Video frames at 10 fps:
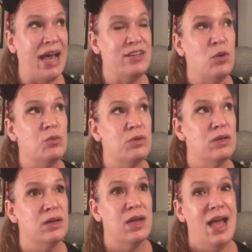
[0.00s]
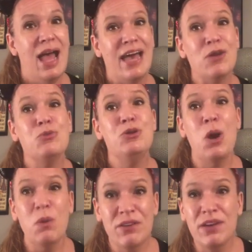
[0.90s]
I don't, I don't
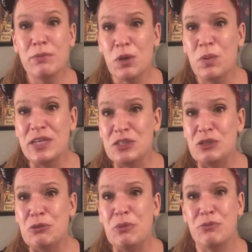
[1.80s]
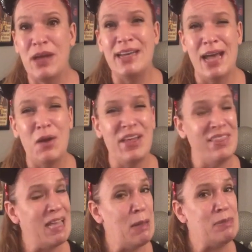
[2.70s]
know if I'm going to, but right now I
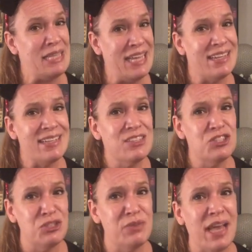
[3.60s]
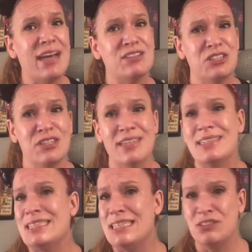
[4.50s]
think I'm planning to do that to
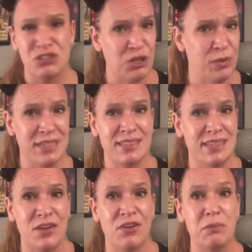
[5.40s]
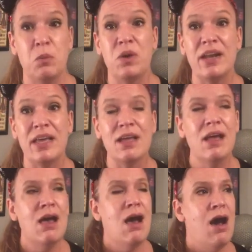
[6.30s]
at least go in Saturday morning.
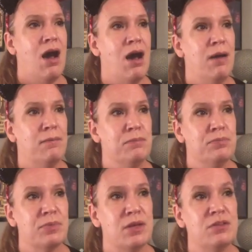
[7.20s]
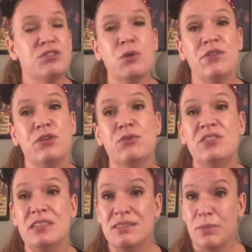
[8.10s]
Um, so if you
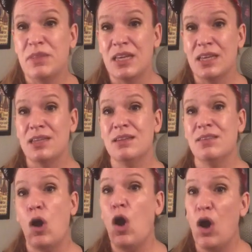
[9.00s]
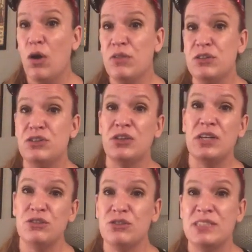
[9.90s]
see something in the haul that you're
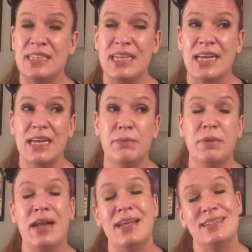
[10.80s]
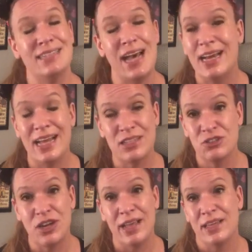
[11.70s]
interested in, but it's not an
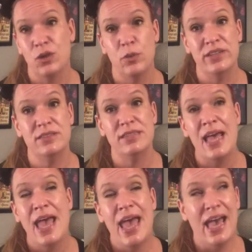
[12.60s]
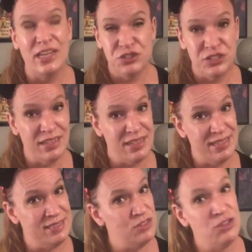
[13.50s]
extra, I can always add you to the
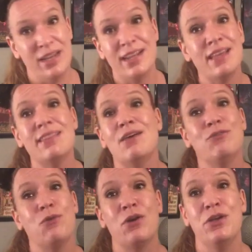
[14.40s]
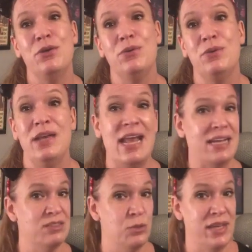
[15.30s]
list and try to get that for you
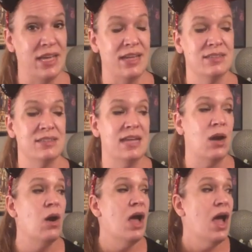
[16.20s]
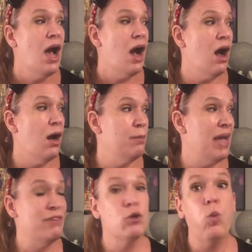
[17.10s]
next weekend. Now, um,
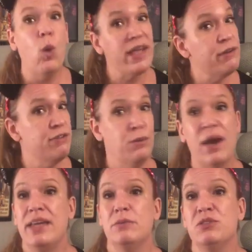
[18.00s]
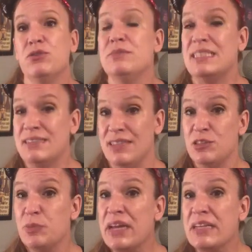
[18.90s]
I have quite a few items from Disney
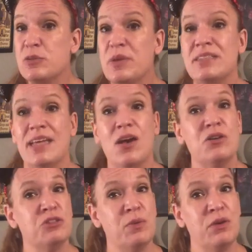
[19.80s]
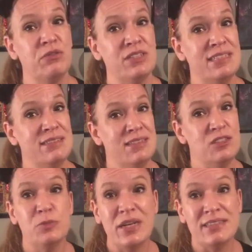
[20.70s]
Springs because I also went over to Disney
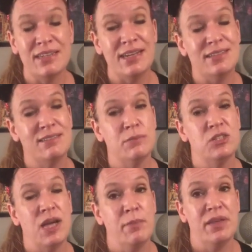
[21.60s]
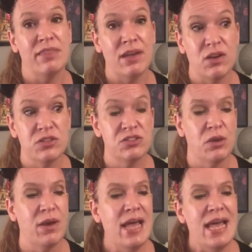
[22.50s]
Springs and I did some shopping there.
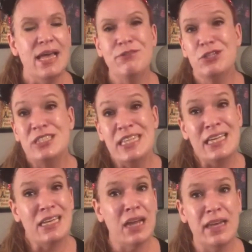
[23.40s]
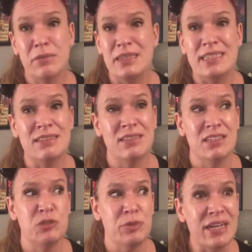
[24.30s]
So if you're seeing an item at
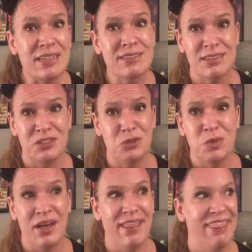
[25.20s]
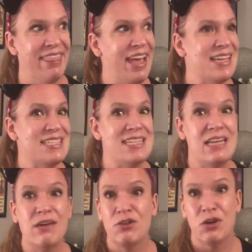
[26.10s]
Disney Springs that you want, that's
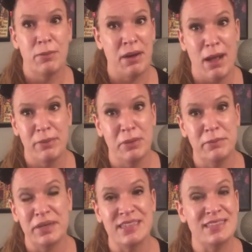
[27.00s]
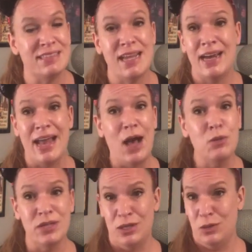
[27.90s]
never a problem because it's not an
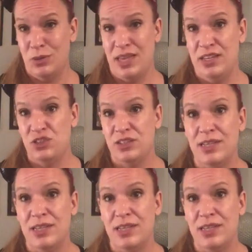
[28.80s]
outlet location.